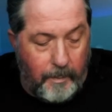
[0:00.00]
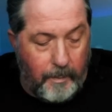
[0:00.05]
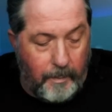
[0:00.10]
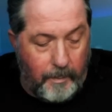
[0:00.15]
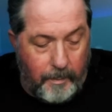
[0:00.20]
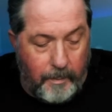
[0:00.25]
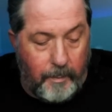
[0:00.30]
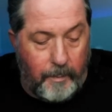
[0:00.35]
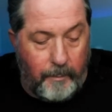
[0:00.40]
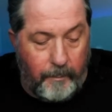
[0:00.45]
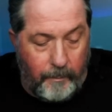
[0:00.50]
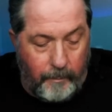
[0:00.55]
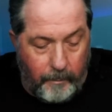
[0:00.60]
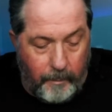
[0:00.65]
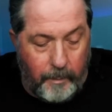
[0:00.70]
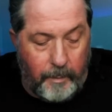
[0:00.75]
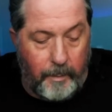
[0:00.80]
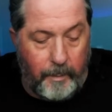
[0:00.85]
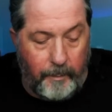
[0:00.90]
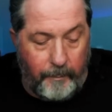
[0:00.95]
This is
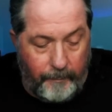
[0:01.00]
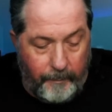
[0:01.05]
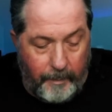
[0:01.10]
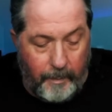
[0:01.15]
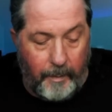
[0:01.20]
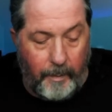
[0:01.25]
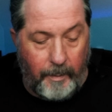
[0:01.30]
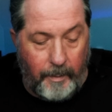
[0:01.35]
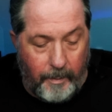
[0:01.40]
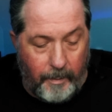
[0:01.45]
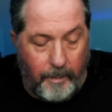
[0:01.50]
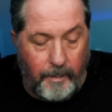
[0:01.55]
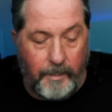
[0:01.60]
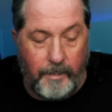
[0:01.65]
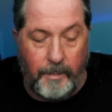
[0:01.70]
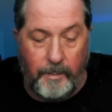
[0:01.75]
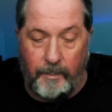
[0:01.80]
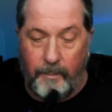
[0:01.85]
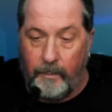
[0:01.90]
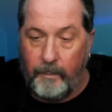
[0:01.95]
really very
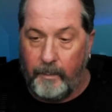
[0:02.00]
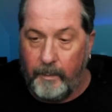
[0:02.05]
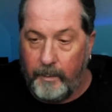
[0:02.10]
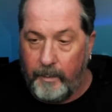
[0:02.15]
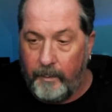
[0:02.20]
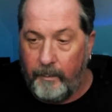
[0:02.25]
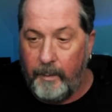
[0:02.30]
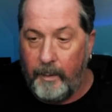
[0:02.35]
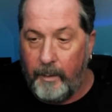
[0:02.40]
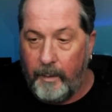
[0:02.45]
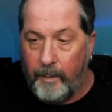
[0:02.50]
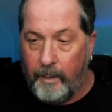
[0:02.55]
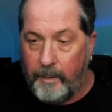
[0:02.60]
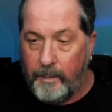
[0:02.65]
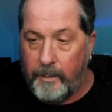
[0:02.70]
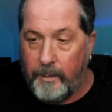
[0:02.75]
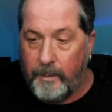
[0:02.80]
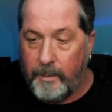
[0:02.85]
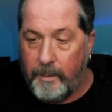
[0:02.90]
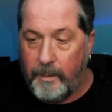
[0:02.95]
nice. This is really very
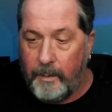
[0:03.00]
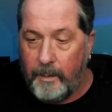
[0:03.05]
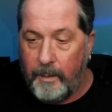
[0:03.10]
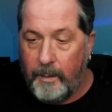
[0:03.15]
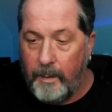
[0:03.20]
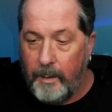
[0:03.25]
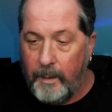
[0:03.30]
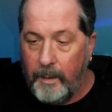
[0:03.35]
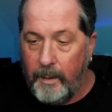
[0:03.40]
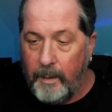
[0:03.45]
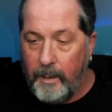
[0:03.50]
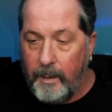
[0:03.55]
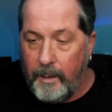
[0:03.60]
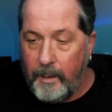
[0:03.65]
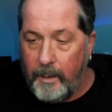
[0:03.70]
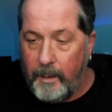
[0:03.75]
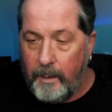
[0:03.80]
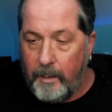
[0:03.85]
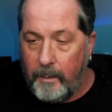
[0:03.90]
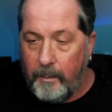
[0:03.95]
interesting.
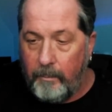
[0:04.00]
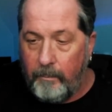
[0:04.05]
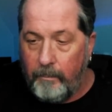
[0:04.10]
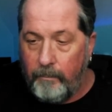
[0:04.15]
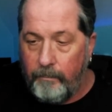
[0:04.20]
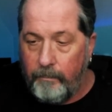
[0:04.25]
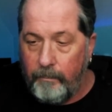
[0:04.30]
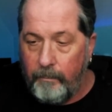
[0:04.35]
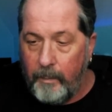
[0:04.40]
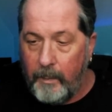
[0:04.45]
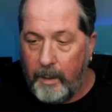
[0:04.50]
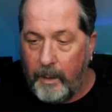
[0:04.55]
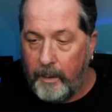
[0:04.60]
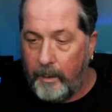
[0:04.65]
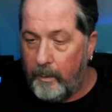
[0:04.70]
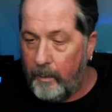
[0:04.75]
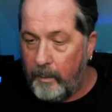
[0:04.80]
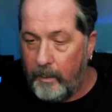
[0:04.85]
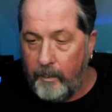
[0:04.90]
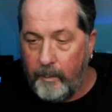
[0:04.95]
I
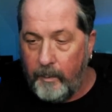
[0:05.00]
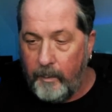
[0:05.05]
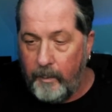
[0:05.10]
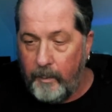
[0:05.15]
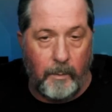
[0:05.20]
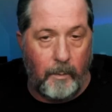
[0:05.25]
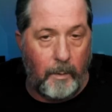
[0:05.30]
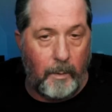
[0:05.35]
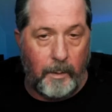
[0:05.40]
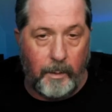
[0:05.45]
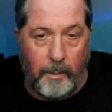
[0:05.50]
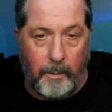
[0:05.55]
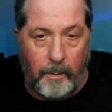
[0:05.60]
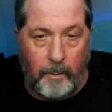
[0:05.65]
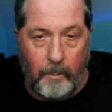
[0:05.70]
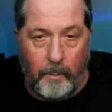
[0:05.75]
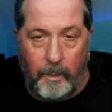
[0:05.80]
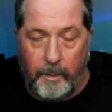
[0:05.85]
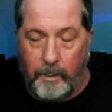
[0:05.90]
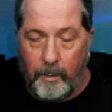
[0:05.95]
can only imagine what
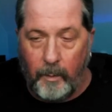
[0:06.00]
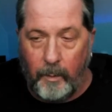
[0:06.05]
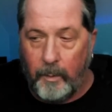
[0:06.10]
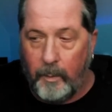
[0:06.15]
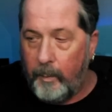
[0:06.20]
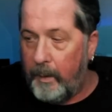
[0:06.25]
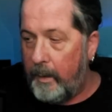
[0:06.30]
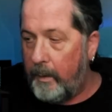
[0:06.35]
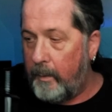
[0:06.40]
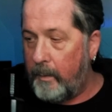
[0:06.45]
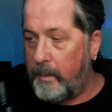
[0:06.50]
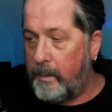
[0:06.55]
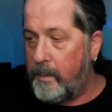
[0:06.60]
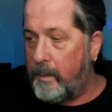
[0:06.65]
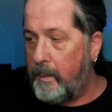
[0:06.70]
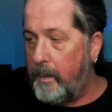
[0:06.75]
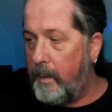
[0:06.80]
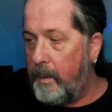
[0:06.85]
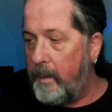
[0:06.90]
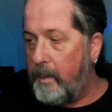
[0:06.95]
the older bottles
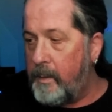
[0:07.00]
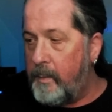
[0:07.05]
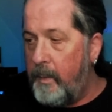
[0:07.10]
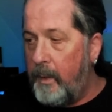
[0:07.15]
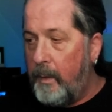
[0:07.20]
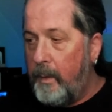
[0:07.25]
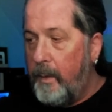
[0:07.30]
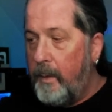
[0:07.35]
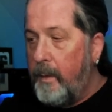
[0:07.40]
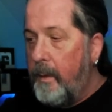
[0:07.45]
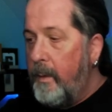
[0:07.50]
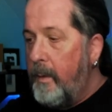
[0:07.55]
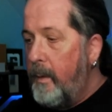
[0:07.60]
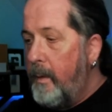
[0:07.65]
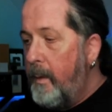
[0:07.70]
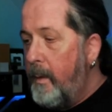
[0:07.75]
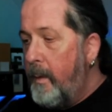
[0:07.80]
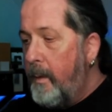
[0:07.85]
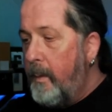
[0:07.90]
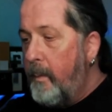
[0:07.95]
smell like,
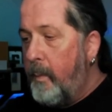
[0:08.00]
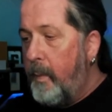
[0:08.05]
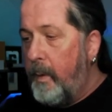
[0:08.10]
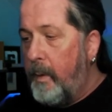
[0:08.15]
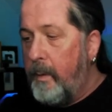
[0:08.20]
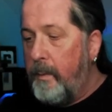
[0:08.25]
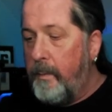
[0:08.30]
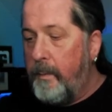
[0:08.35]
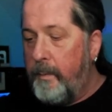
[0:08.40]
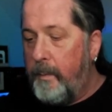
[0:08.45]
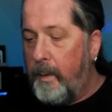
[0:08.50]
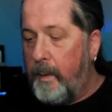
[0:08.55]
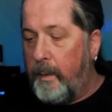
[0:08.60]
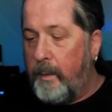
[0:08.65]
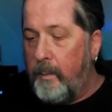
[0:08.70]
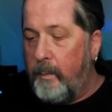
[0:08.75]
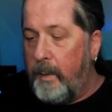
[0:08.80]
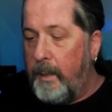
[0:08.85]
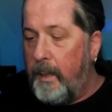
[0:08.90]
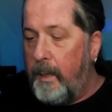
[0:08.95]
but I
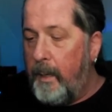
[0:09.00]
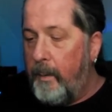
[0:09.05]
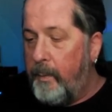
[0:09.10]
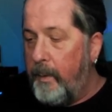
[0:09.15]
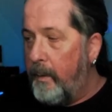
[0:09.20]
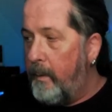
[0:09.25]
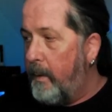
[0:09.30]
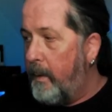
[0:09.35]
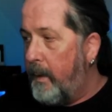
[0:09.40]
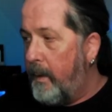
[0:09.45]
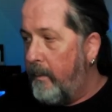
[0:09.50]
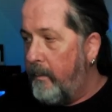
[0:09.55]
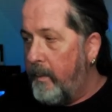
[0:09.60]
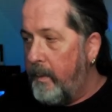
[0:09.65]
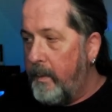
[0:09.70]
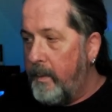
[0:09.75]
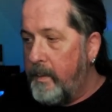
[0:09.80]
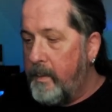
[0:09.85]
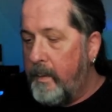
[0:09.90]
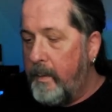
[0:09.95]
couldn't be happier to have
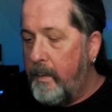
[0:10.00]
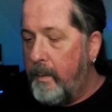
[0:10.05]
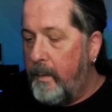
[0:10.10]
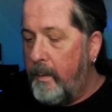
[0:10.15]
this.